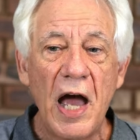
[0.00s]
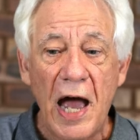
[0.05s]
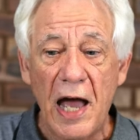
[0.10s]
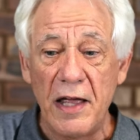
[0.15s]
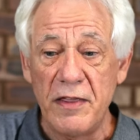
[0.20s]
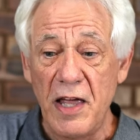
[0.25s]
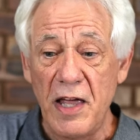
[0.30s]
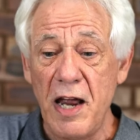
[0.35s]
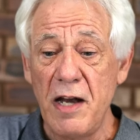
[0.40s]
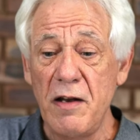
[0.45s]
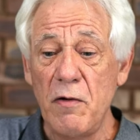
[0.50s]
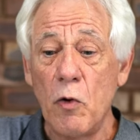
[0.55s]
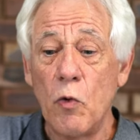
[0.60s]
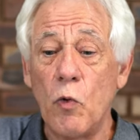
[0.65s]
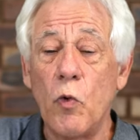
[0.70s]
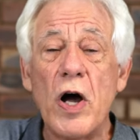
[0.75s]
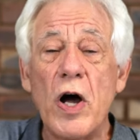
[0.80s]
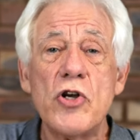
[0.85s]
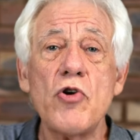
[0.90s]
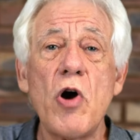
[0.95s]
And then
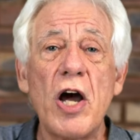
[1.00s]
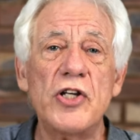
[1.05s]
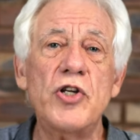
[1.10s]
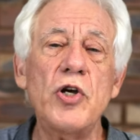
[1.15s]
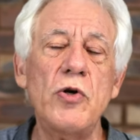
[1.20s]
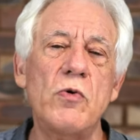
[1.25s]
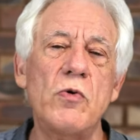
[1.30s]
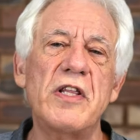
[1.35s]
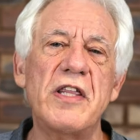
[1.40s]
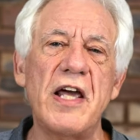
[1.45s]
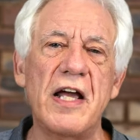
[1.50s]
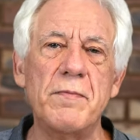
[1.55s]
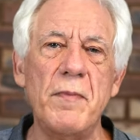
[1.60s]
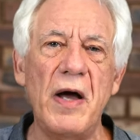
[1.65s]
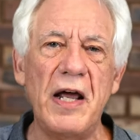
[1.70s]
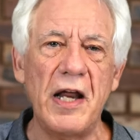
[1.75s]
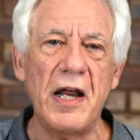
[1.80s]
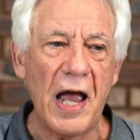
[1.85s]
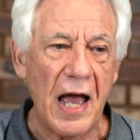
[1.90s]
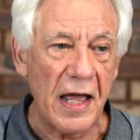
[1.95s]
what do I do with that
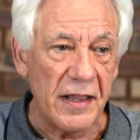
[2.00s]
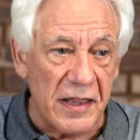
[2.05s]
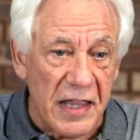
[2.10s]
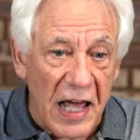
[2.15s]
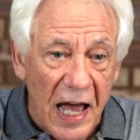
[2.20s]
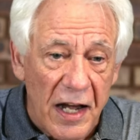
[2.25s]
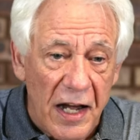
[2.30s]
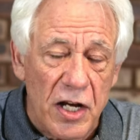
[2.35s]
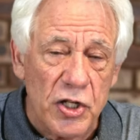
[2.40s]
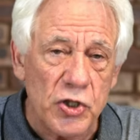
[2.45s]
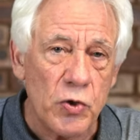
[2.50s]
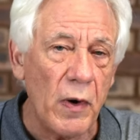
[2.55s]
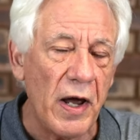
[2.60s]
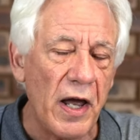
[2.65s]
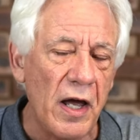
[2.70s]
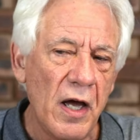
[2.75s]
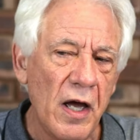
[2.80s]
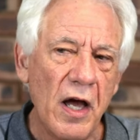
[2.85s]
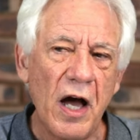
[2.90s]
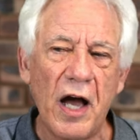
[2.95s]
money? And that is
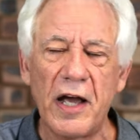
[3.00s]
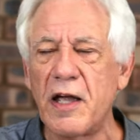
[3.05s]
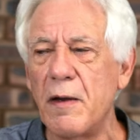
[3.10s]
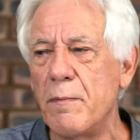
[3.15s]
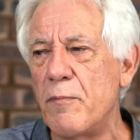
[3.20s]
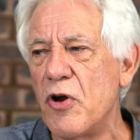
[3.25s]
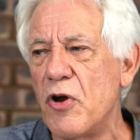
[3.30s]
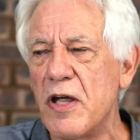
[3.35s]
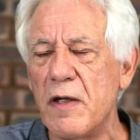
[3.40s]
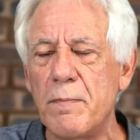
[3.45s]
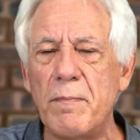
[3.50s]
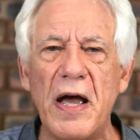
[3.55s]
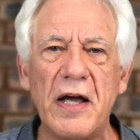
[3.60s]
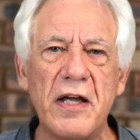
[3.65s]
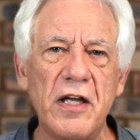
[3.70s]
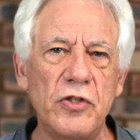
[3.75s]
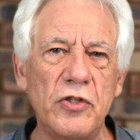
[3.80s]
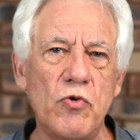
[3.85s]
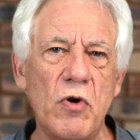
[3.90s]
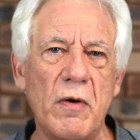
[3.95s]
where I can bring it
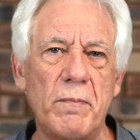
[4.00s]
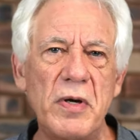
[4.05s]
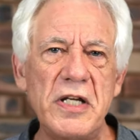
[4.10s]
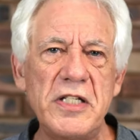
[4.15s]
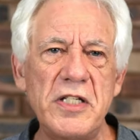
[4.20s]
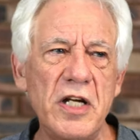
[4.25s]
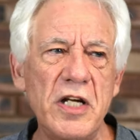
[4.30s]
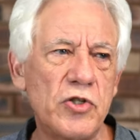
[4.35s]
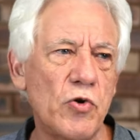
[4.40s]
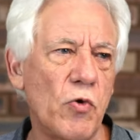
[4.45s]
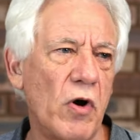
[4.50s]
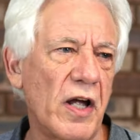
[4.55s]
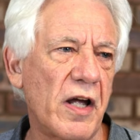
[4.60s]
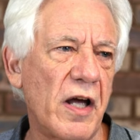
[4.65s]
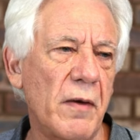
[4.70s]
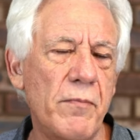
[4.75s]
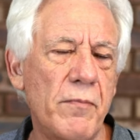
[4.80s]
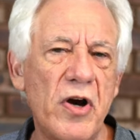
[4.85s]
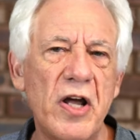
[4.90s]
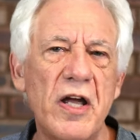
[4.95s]
back into a business or I
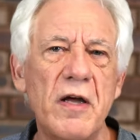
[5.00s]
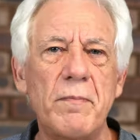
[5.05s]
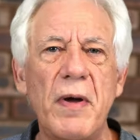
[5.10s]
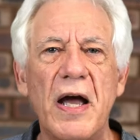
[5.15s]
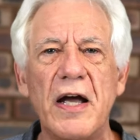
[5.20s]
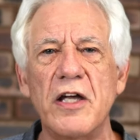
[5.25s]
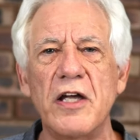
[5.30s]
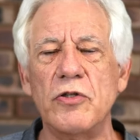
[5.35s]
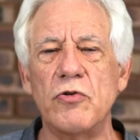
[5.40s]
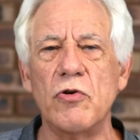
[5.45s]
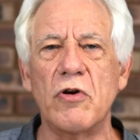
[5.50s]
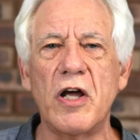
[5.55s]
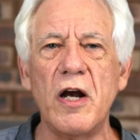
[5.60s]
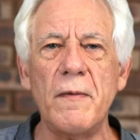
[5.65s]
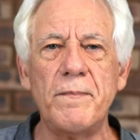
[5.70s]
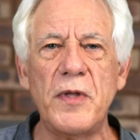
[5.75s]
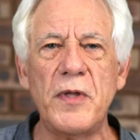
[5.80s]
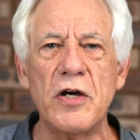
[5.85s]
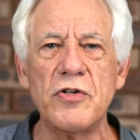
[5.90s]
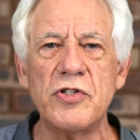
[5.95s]
can bring it back into
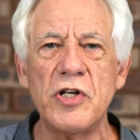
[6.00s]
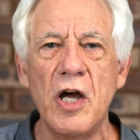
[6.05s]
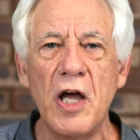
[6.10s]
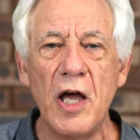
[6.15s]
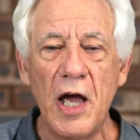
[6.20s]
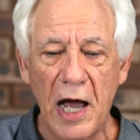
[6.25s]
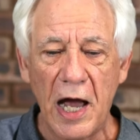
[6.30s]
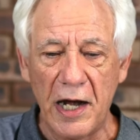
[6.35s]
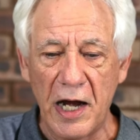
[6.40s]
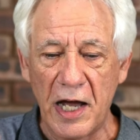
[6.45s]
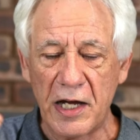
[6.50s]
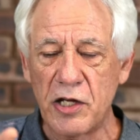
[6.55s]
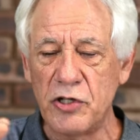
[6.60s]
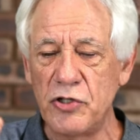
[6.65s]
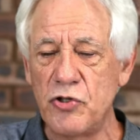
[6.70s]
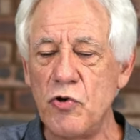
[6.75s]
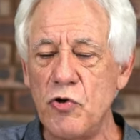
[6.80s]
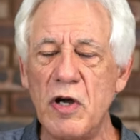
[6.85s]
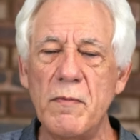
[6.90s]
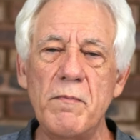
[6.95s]
cryptos and I
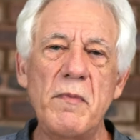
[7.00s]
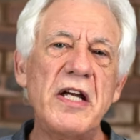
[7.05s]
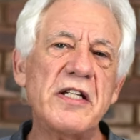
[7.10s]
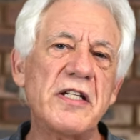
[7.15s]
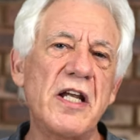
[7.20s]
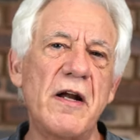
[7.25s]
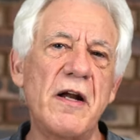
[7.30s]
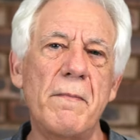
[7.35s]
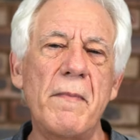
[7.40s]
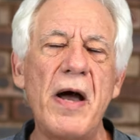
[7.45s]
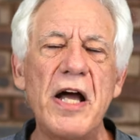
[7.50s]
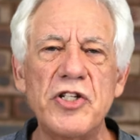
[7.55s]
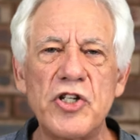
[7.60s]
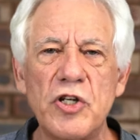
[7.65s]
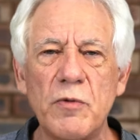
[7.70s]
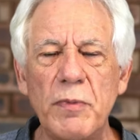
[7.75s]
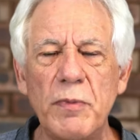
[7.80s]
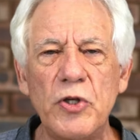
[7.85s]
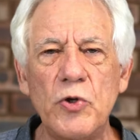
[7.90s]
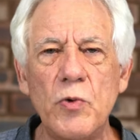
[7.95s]
can do a mix and a
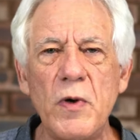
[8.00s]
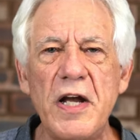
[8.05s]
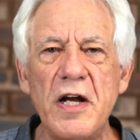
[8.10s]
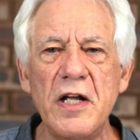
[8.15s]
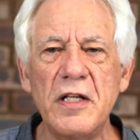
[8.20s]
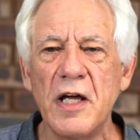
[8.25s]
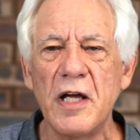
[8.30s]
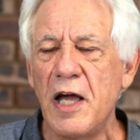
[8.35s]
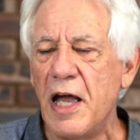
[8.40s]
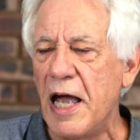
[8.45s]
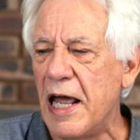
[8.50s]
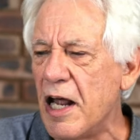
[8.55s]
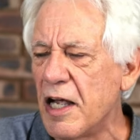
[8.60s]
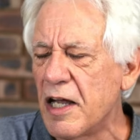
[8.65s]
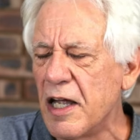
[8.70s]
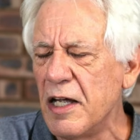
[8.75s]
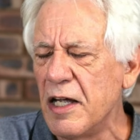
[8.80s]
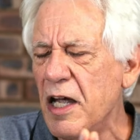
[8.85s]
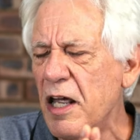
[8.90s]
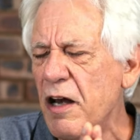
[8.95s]
match between it and I
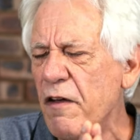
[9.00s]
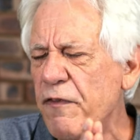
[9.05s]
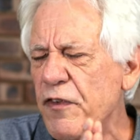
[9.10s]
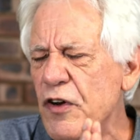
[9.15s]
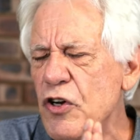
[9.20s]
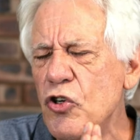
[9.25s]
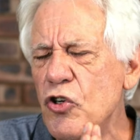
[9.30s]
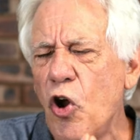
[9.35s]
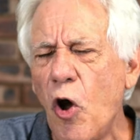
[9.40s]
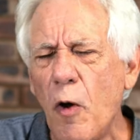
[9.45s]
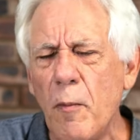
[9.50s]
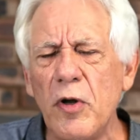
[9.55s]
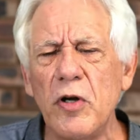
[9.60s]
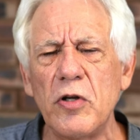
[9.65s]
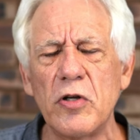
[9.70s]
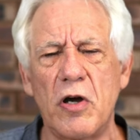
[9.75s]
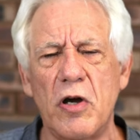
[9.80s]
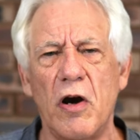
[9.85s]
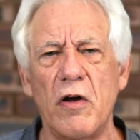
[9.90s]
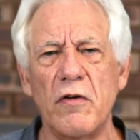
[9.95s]
can get a
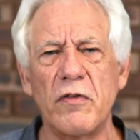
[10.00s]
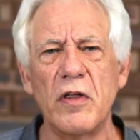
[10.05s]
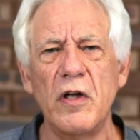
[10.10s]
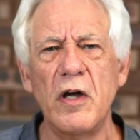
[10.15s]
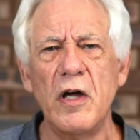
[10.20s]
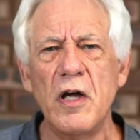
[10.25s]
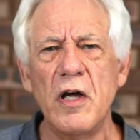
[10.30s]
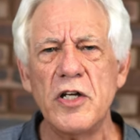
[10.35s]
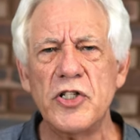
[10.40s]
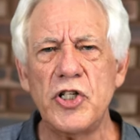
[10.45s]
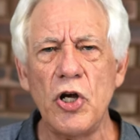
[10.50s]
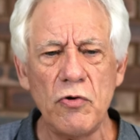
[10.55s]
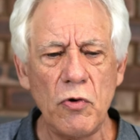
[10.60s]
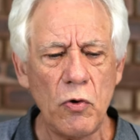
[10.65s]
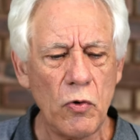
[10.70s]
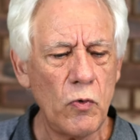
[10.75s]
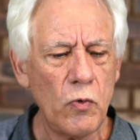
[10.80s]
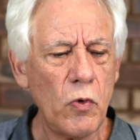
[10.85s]
phenomenal growth. So